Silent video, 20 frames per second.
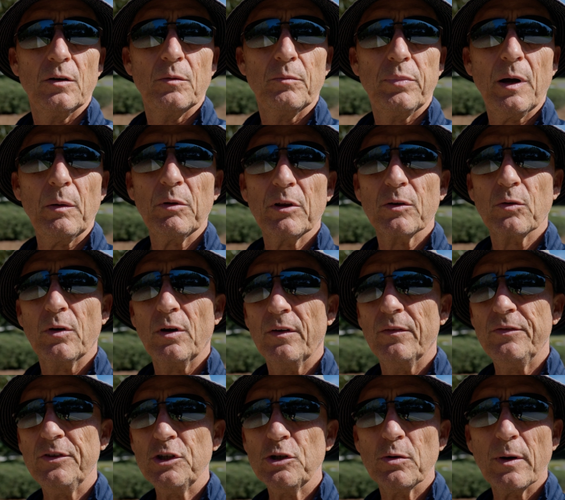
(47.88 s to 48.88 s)
public
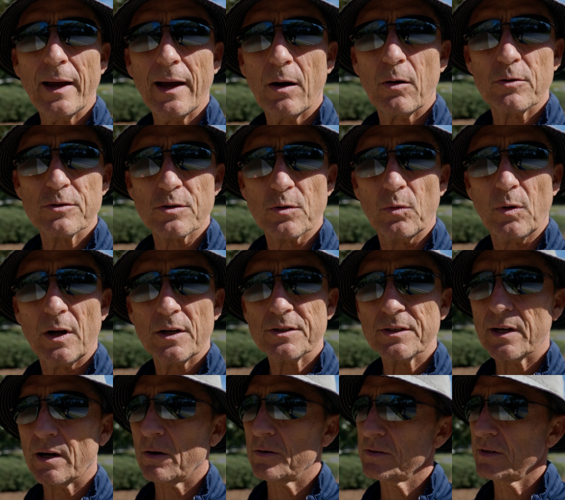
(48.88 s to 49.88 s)
view hours or watch
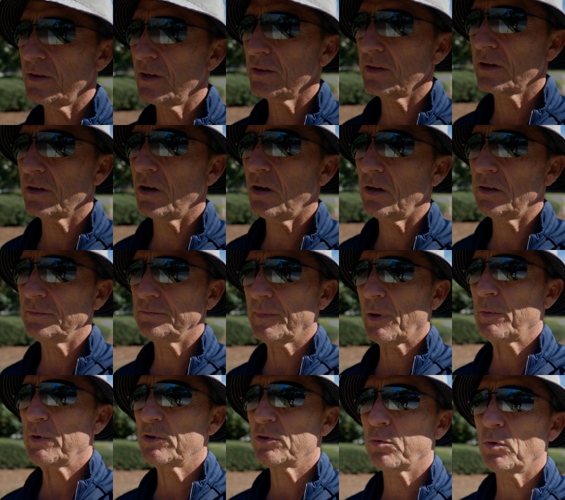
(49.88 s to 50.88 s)
hours, I think they call it.
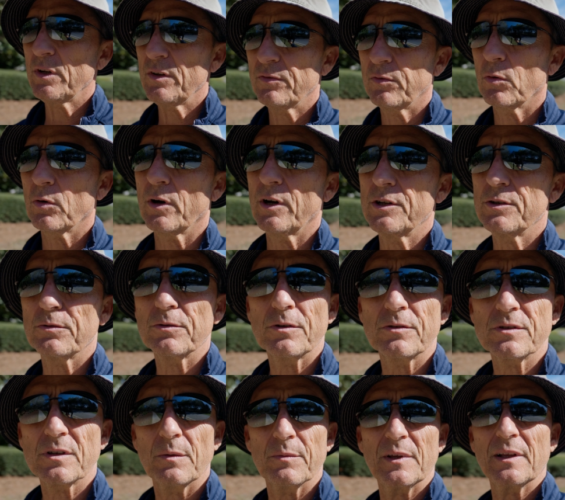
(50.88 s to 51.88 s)
I'm at 2,400 or
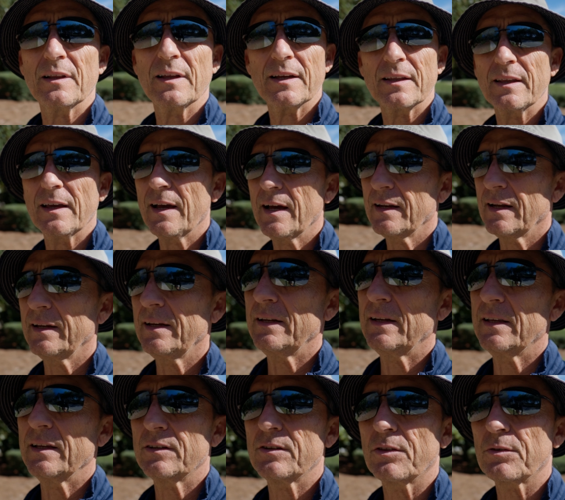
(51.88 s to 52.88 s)
something like that, and I need
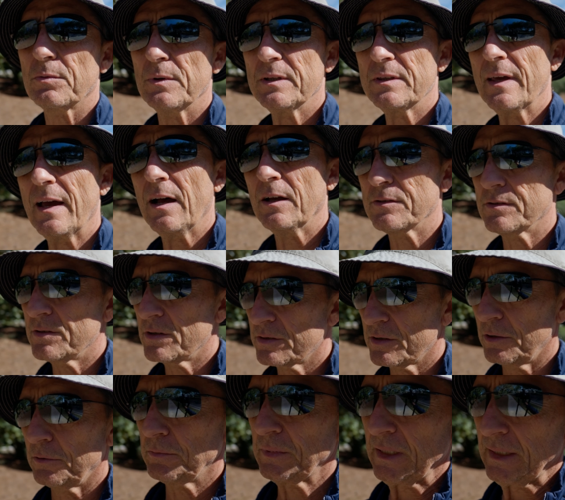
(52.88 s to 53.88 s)
to get to 3,000.
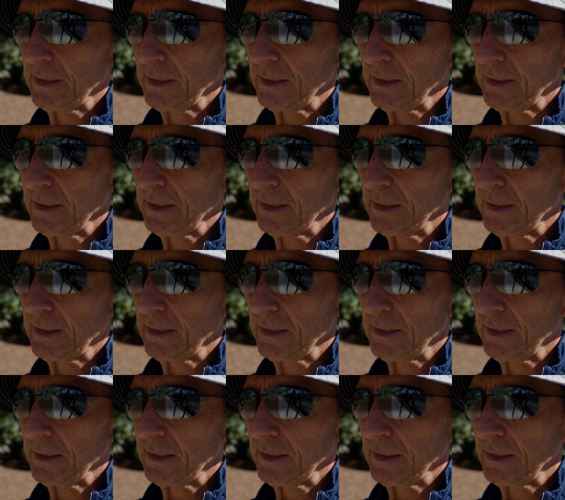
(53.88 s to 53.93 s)
So